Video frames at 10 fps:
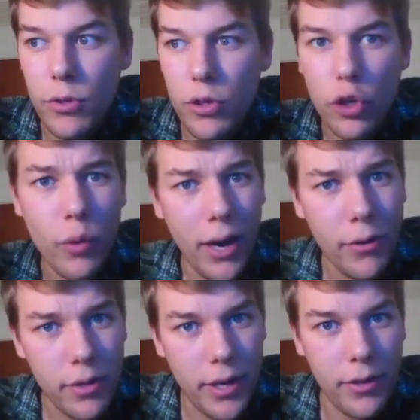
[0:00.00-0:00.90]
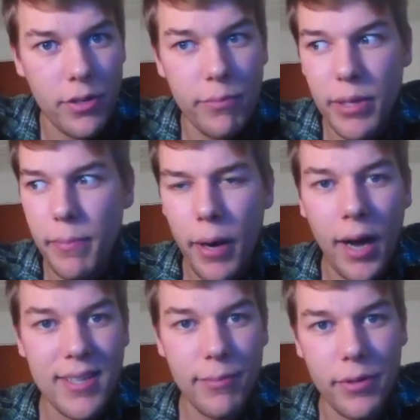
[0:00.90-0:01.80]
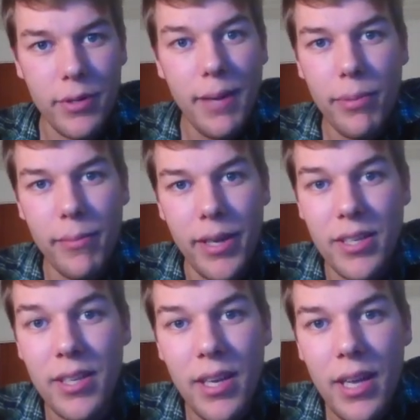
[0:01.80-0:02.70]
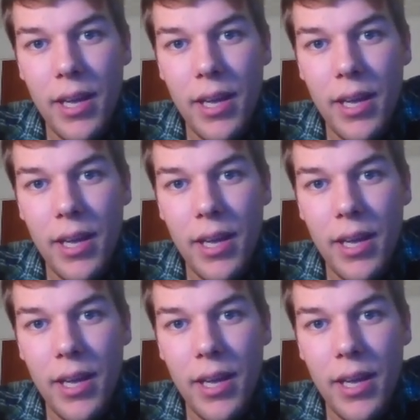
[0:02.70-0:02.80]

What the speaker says: too out there to be possible to implement.